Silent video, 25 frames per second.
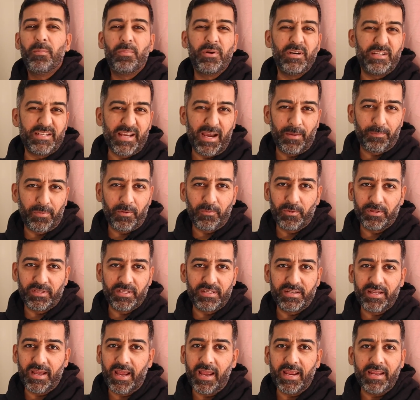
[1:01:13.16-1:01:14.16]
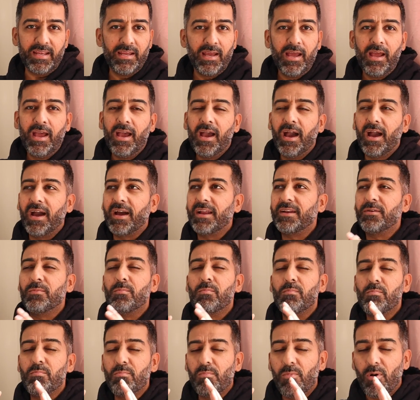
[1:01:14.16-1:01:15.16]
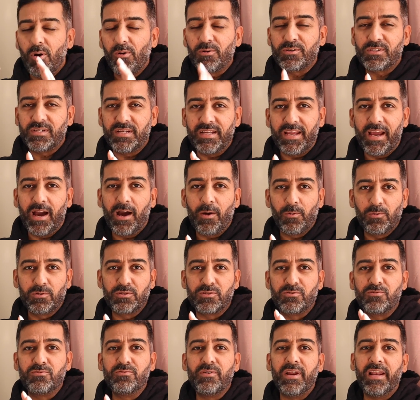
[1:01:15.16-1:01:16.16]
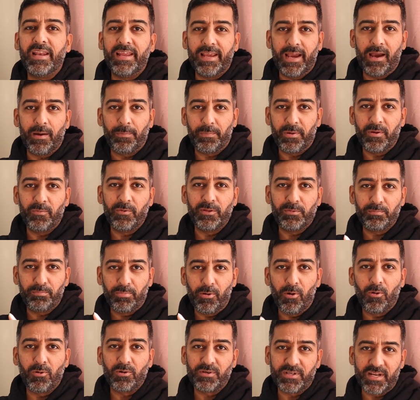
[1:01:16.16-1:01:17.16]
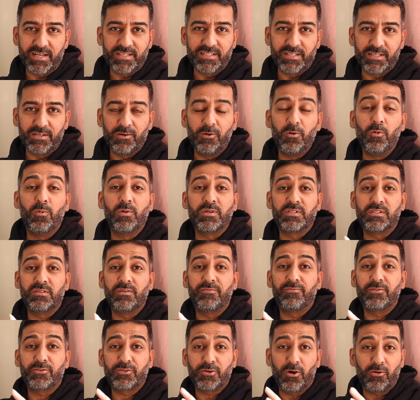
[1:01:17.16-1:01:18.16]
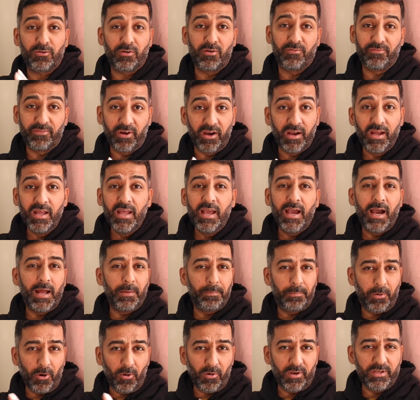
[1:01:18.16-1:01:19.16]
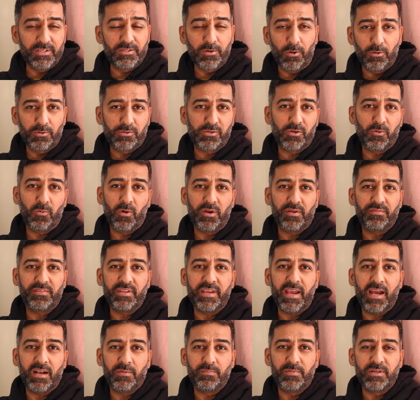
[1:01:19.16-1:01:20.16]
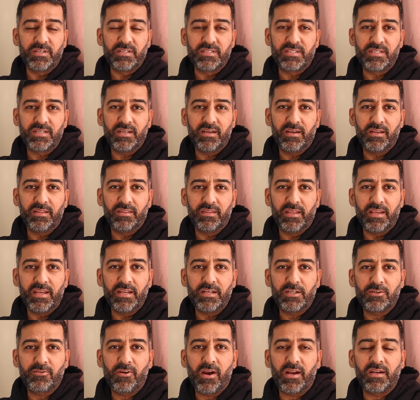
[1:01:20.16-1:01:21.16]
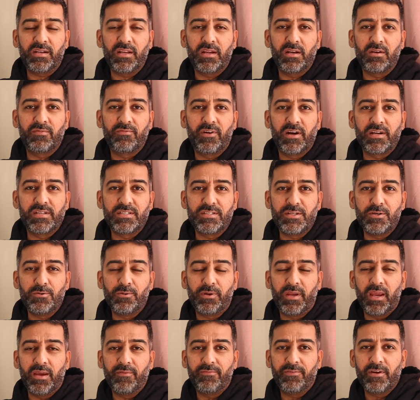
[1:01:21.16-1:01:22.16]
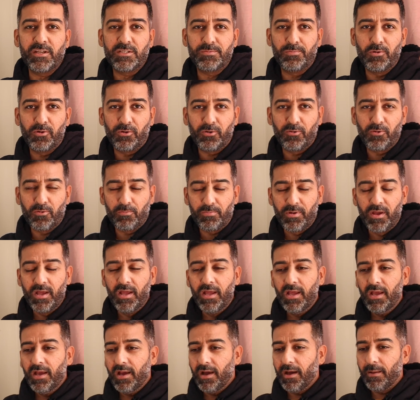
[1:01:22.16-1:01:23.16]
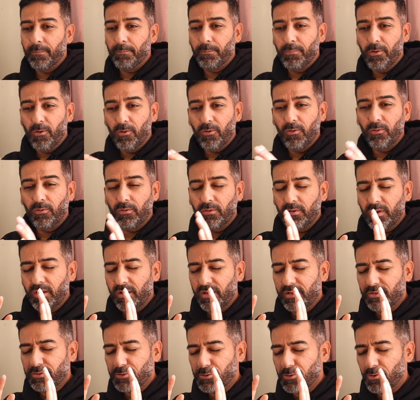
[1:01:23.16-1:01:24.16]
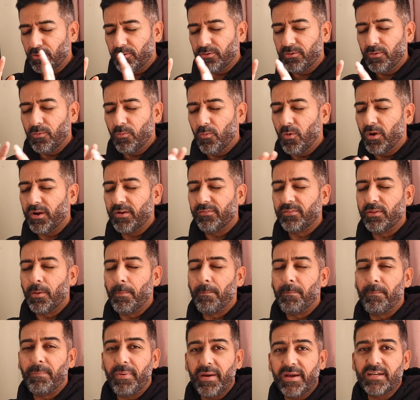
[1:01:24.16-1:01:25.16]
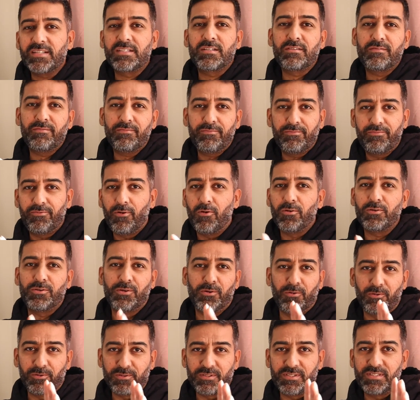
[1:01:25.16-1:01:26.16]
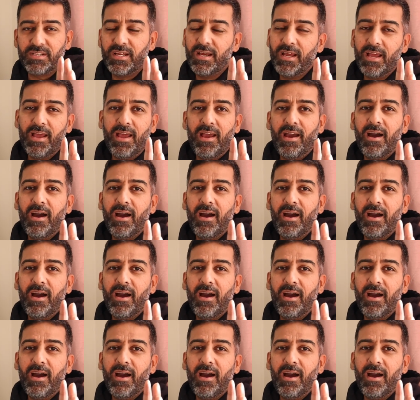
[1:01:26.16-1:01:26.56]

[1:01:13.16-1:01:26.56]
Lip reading: pretty happy with the day, and mostly I was really happy with Paul Denton, who was the photographer. And Paul is also one of the admins in the Trackday Advice UK Facebook group. And Paul took one of the best photos